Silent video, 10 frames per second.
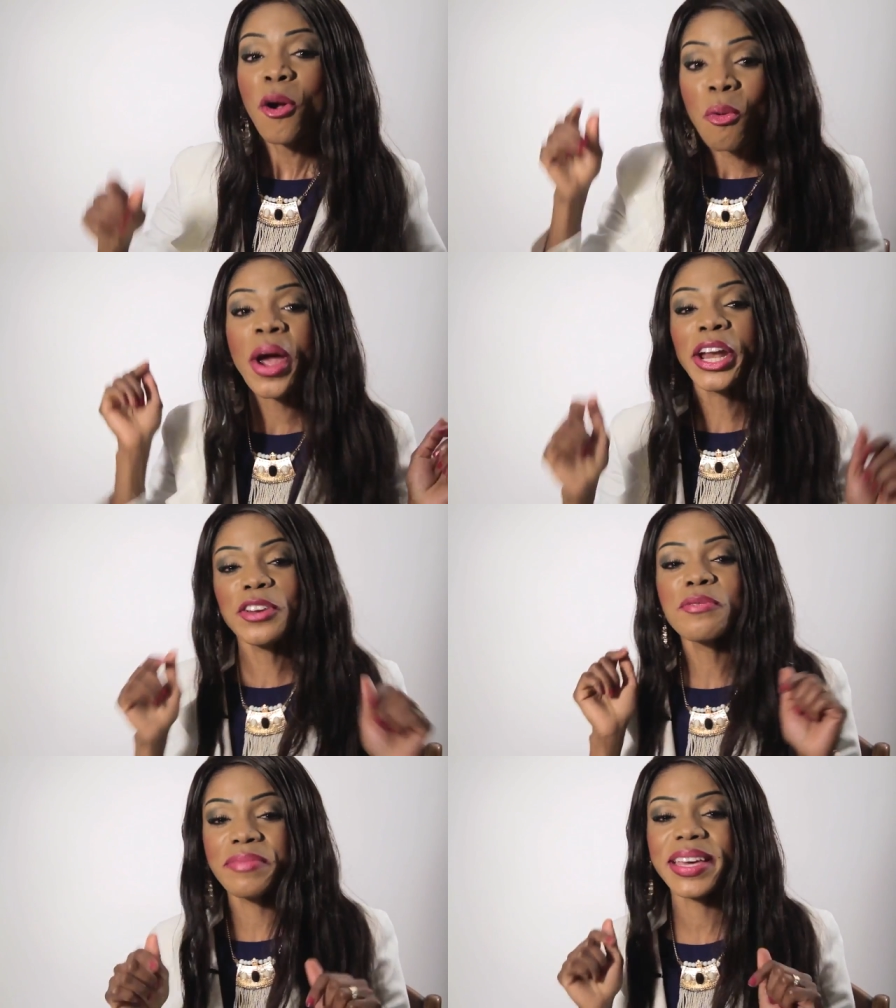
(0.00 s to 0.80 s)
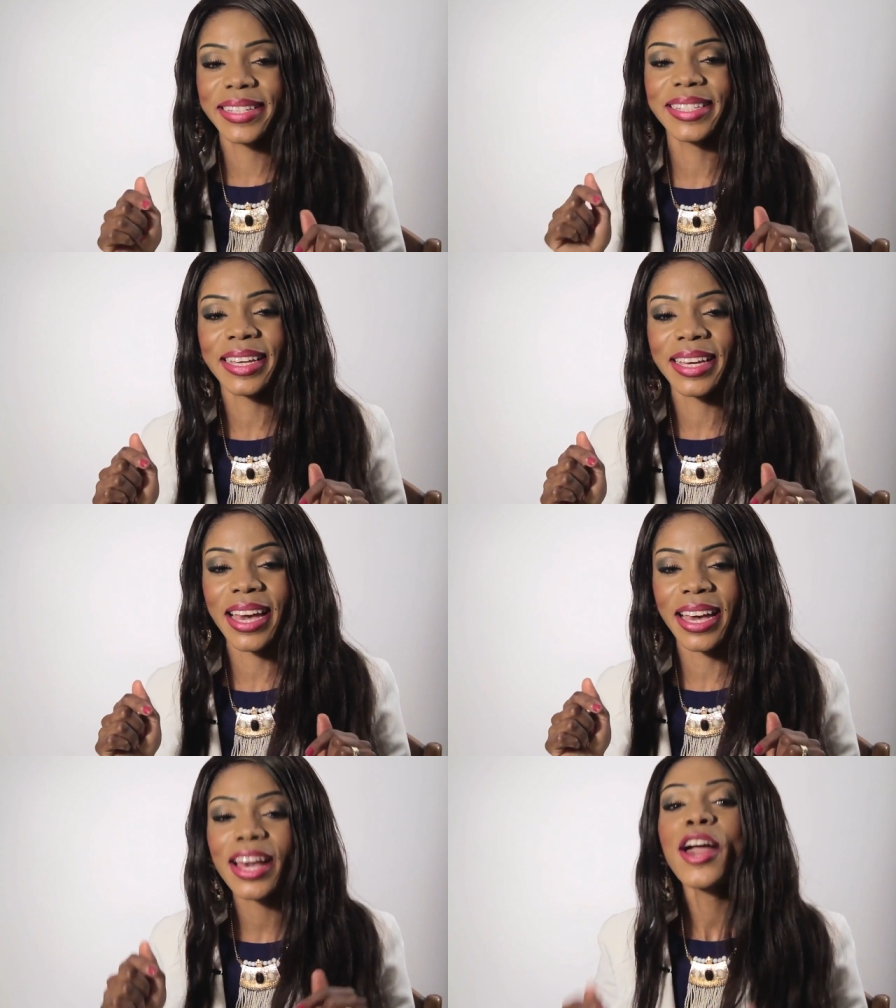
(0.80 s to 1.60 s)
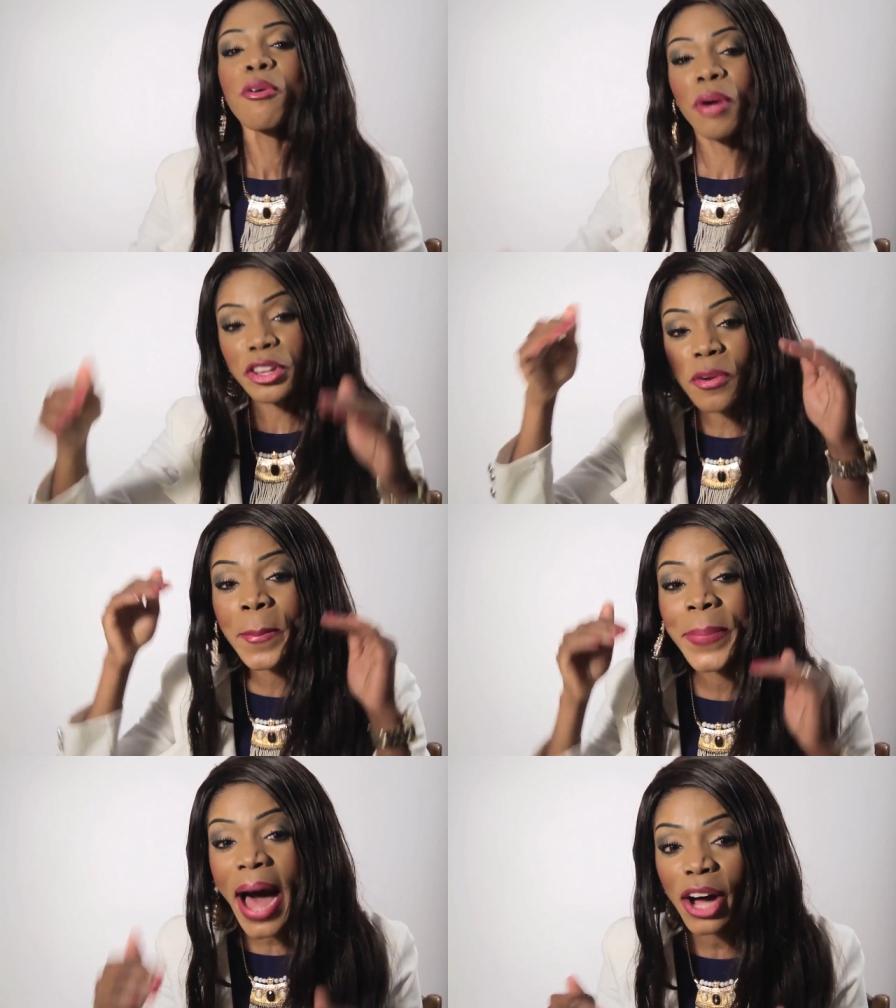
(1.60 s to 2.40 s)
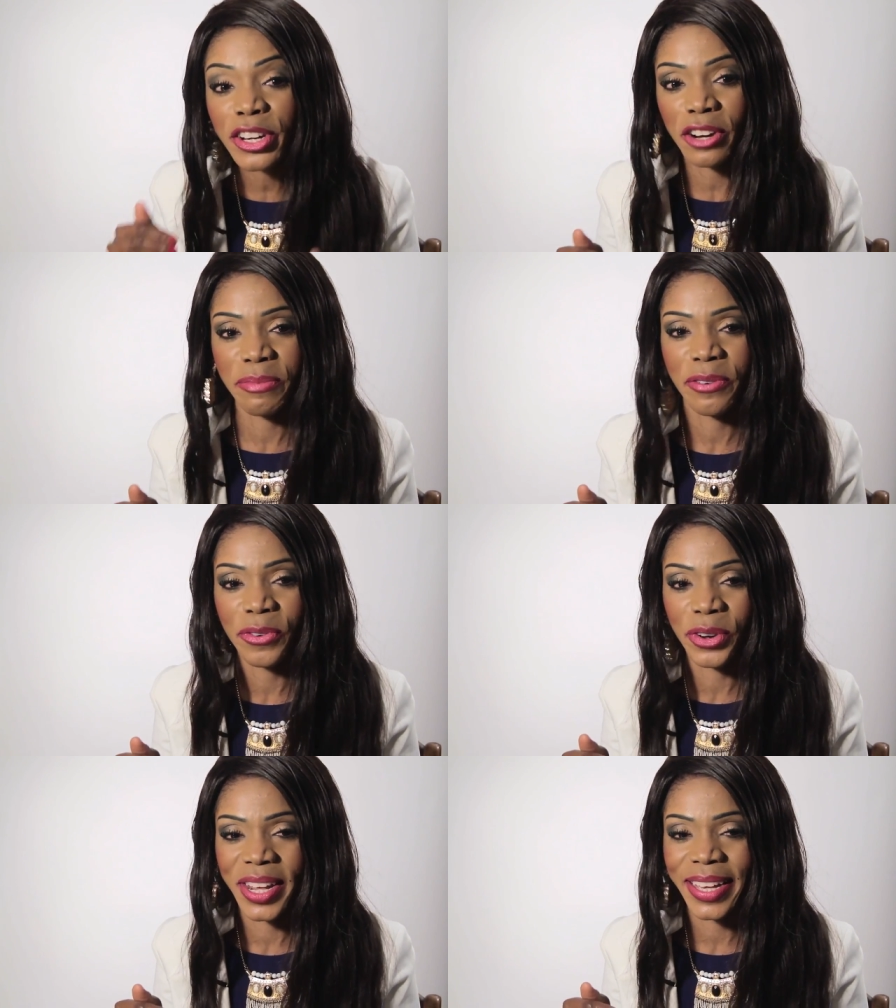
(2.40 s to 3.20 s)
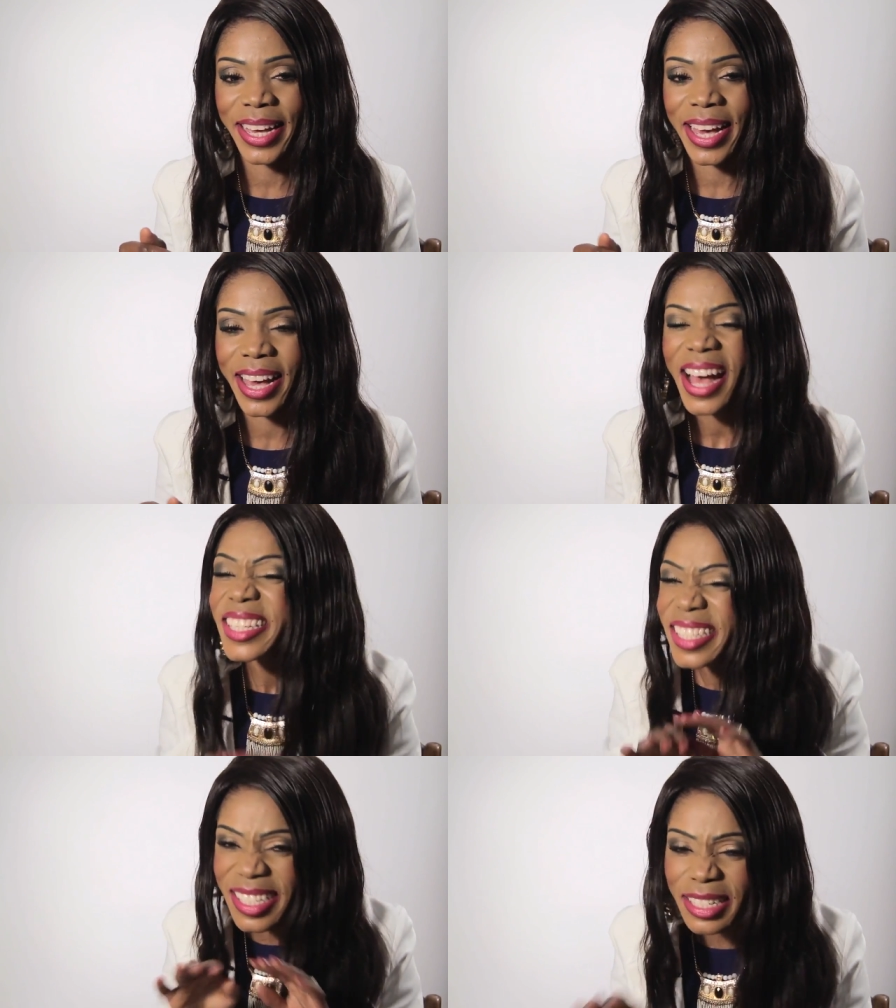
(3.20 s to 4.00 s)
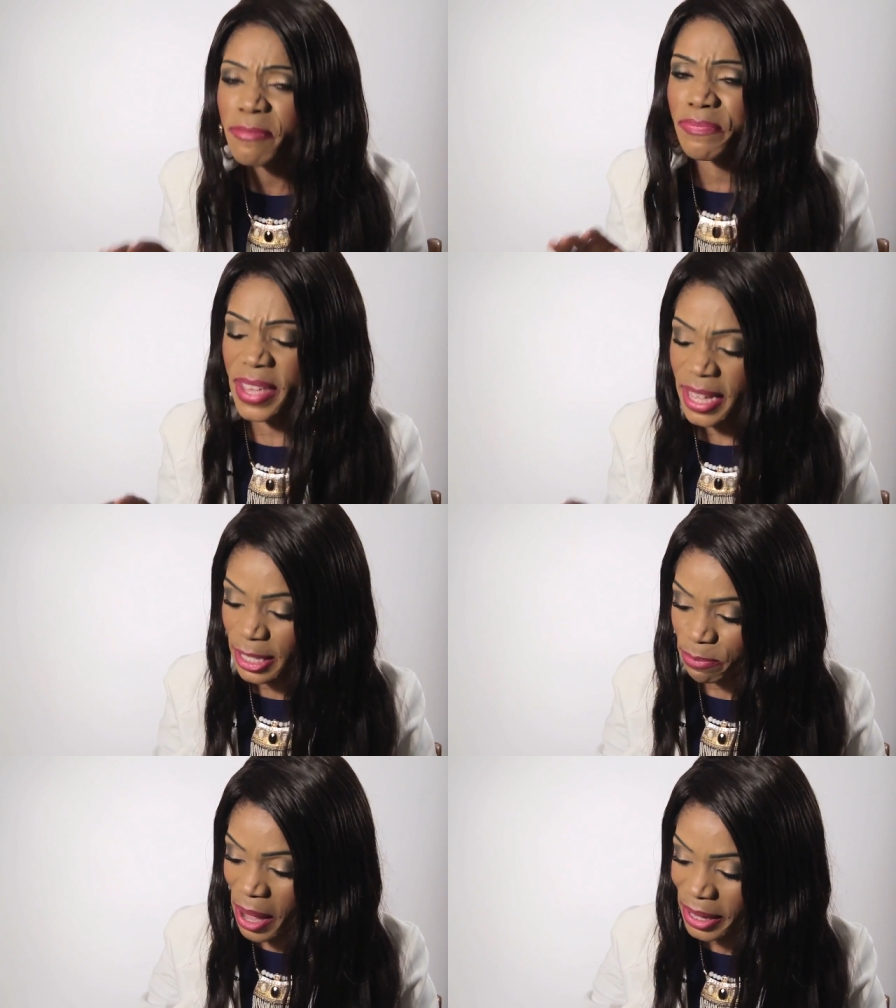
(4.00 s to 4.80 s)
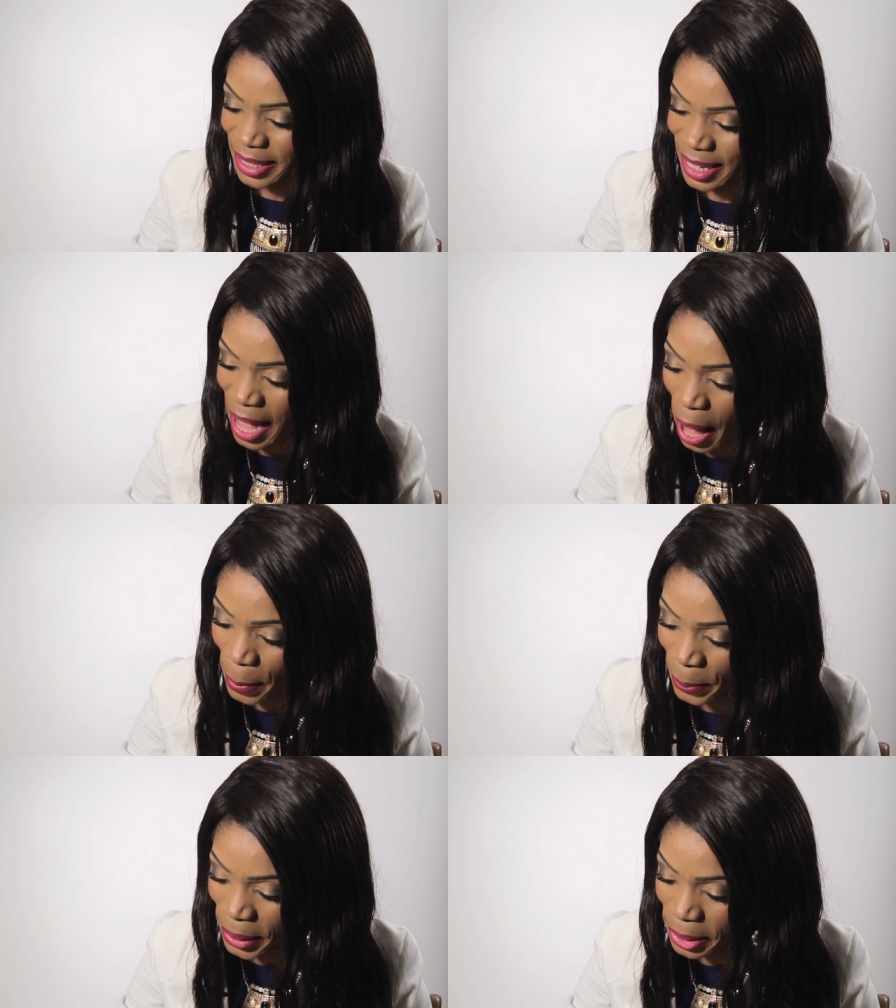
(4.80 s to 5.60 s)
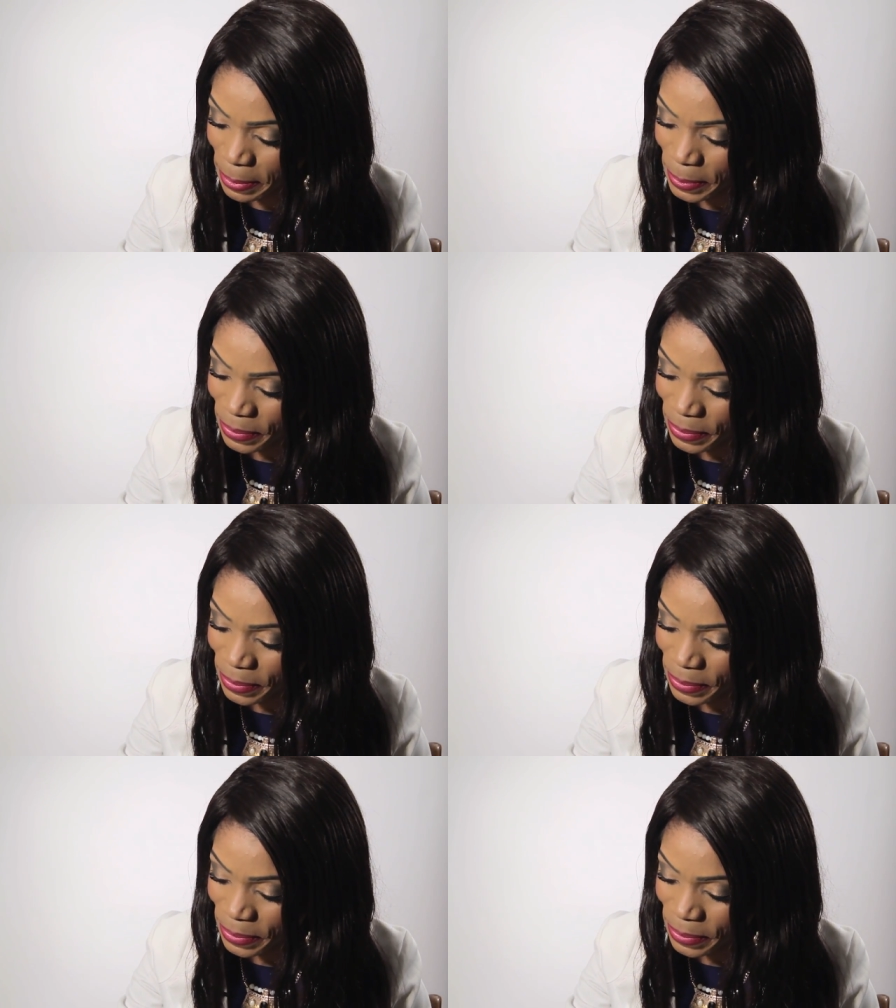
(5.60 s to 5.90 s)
When you meet the king, when you bow down before the king, something is bound to happen.